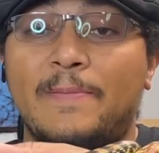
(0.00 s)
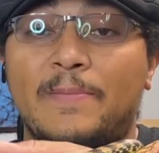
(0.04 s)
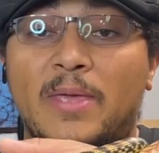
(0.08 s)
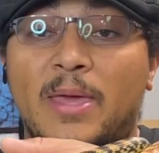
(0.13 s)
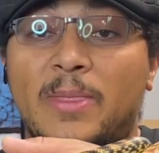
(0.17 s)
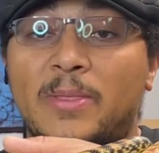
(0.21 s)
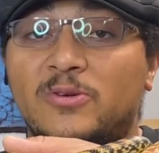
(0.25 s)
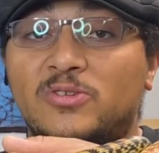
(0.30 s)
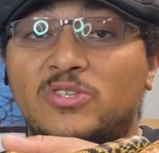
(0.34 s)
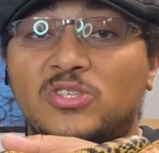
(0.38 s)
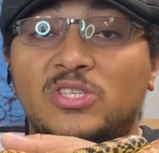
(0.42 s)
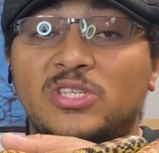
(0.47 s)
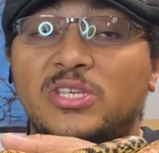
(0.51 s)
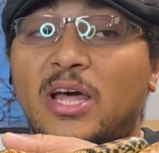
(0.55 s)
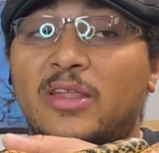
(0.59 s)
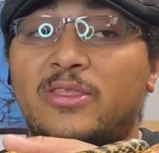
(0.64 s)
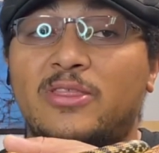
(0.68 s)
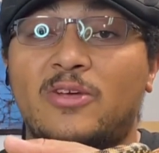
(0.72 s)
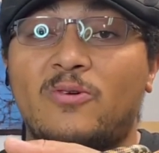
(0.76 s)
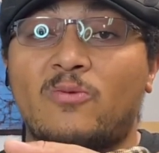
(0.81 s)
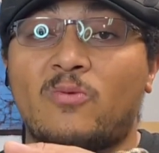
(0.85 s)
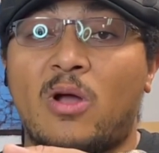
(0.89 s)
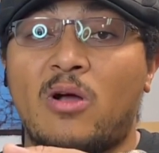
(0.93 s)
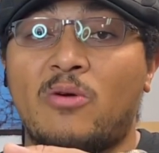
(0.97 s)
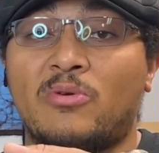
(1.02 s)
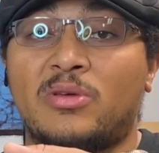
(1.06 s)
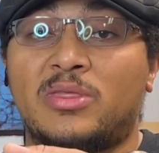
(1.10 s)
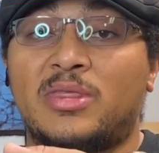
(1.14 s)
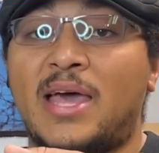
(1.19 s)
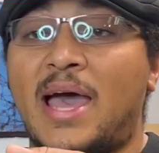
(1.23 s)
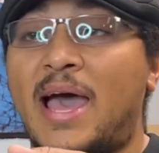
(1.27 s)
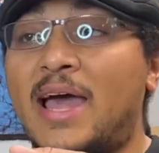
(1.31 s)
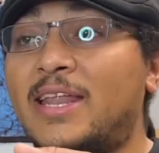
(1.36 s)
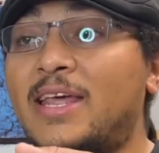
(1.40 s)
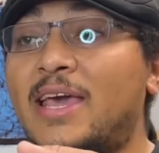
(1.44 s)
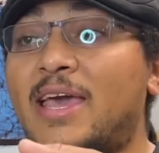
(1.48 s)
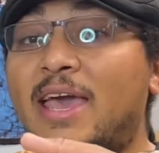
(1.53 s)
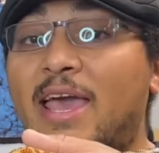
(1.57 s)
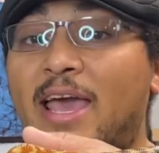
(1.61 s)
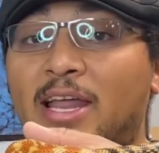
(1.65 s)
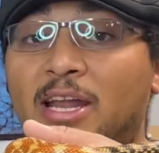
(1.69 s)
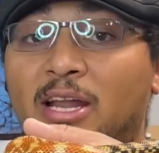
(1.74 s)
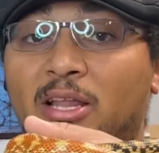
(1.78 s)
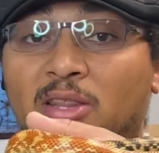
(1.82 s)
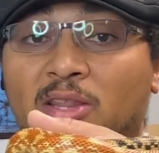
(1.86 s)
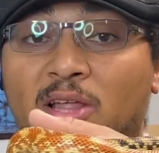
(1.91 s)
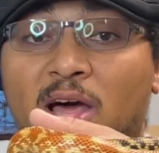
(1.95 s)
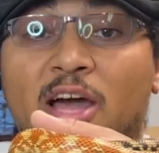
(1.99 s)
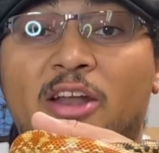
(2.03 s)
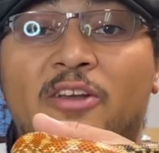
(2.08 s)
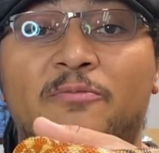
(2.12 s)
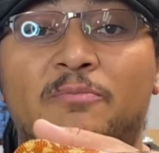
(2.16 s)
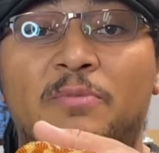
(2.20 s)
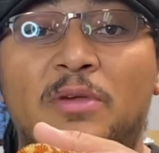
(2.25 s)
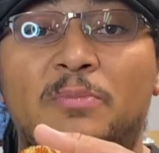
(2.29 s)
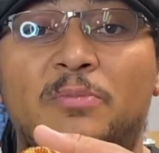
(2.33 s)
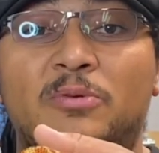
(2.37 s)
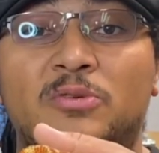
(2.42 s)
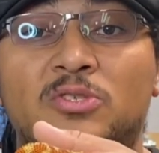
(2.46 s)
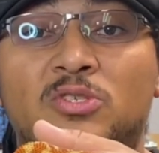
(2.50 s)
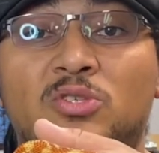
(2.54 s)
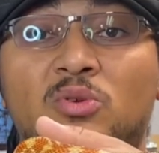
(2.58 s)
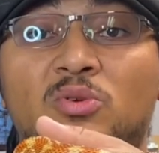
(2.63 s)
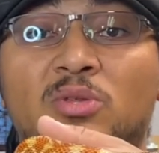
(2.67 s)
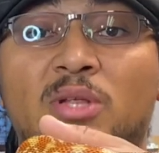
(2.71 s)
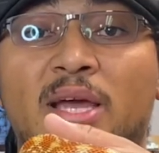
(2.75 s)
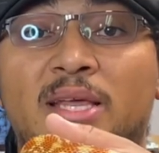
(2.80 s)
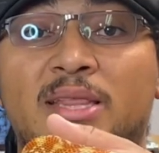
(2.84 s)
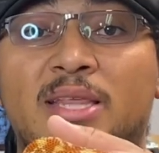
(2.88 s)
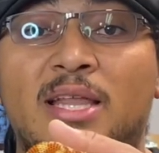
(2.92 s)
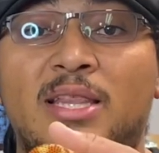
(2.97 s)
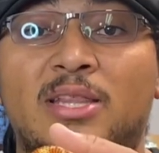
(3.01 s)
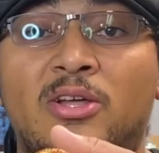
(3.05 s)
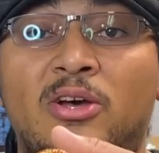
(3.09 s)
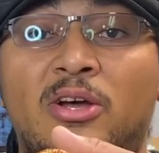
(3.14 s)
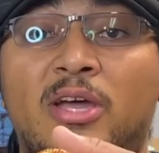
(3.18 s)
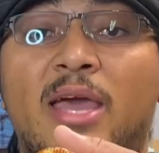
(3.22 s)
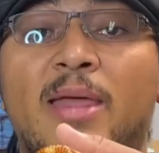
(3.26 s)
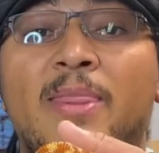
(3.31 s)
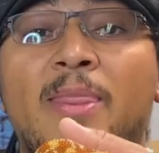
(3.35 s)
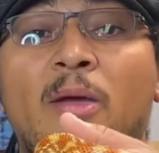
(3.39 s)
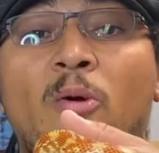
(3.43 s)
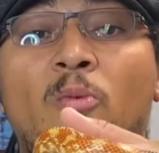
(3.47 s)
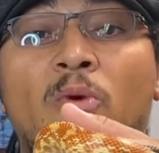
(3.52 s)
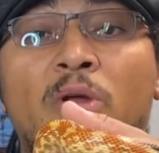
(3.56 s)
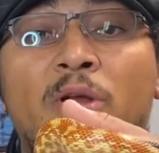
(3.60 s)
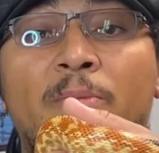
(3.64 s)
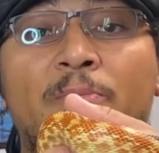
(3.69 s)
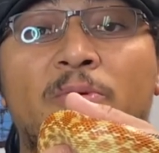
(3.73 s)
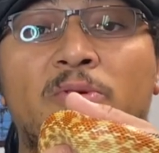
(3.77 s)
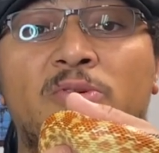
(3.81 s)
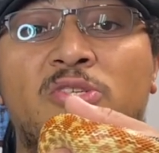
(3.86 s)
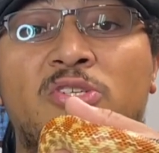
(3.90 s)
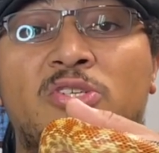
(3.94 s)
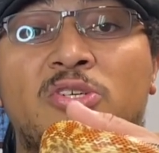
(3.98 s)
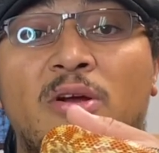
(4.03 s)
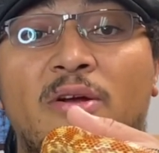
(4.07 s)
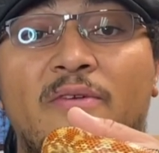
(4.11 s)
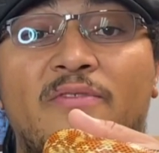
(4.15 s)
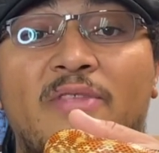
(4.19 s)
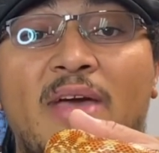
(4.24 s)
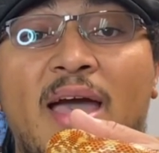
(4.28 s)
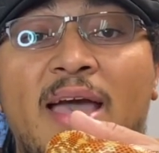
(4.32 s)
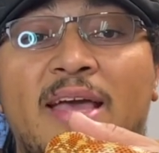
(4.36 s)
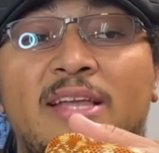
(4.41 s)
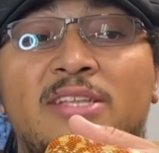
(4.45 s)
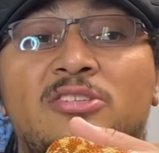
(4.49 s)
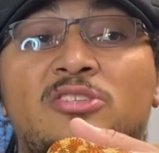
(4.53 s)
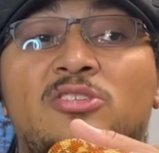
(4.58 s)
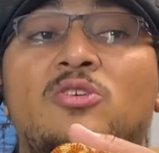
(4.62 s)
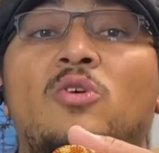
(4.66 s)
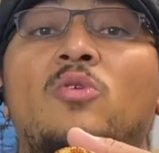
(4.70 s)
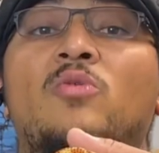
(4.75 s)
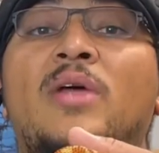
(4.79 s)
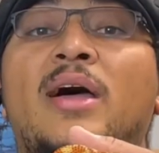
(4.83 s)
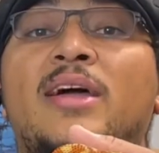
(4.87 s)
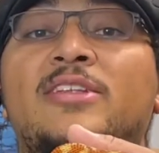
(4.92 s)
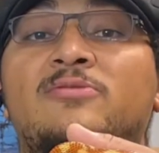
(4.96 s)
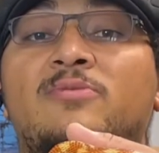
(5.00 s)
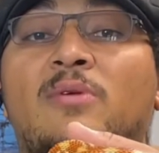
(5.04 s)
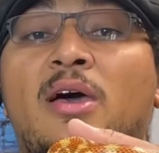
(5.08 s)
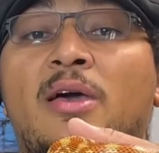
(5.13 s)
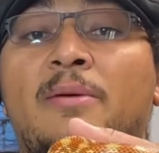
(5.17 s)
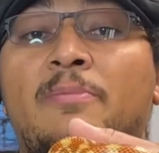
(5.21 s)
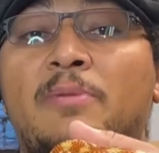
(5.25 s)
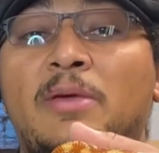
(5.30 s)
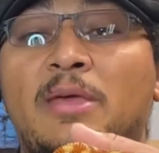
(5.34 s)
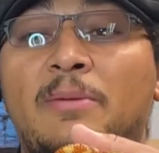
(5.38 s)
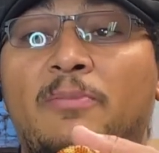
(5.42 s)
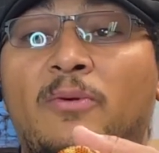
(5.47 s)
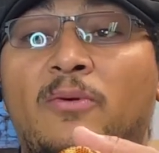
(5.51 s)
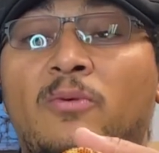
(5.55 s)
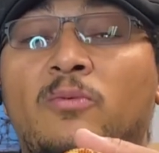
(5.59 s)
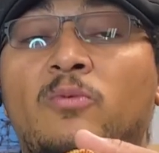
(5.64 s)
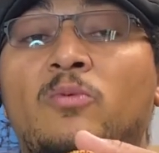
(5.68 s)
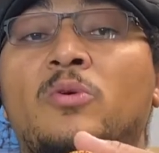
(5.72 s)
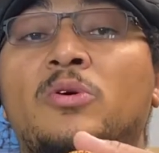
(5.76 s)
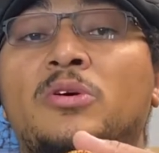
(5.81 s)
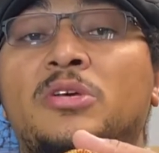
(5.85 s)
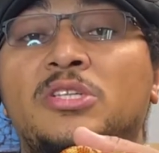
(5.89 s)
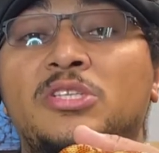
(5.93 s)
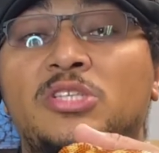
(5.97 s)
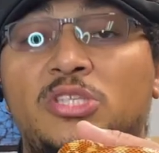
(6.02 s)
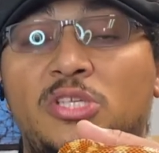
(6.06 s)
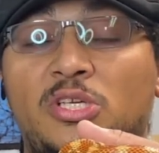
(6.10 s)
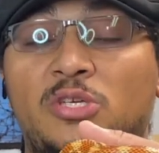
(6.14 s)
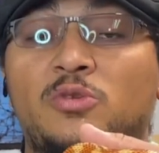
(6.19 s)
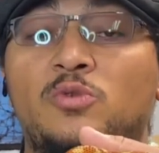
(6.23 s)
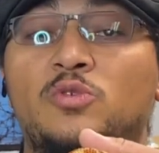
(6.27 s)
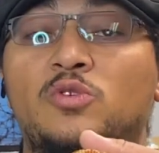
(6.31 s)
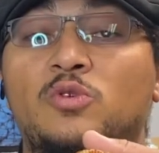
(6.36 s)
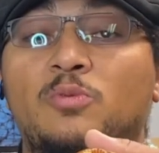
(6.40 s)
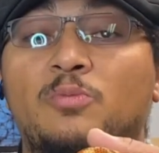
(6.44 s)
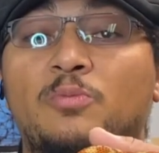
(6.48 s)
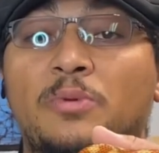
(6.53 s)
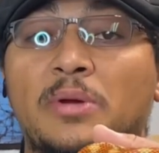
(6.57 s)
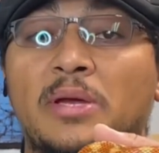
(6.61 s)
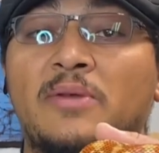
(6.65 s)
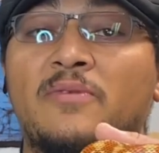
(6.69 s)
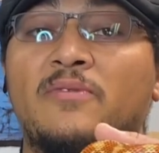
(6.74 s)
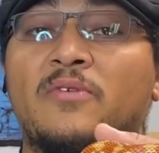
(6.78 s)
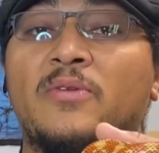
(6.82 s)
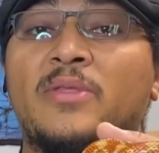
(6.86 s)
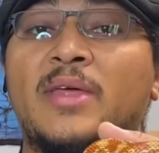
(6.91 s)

And there's nothing wrong with that. And a lot of people do like that look and they want to preserve that. And so that's why people will continue to breed for